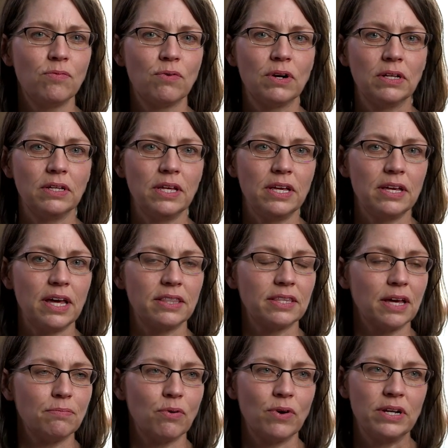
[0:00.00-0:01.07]
really, at
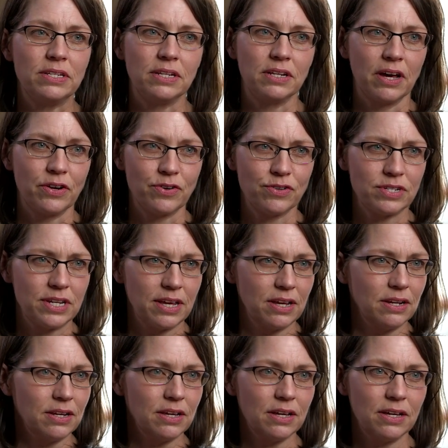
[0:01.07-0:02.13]
that point, didn't
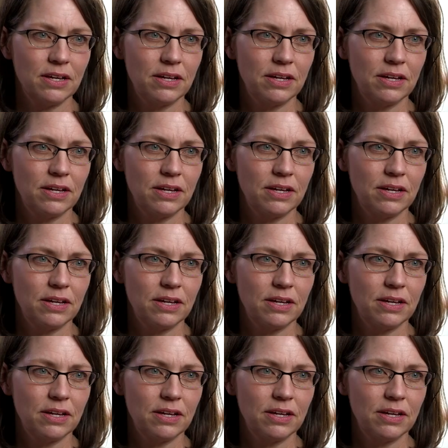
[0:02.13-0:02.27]
understand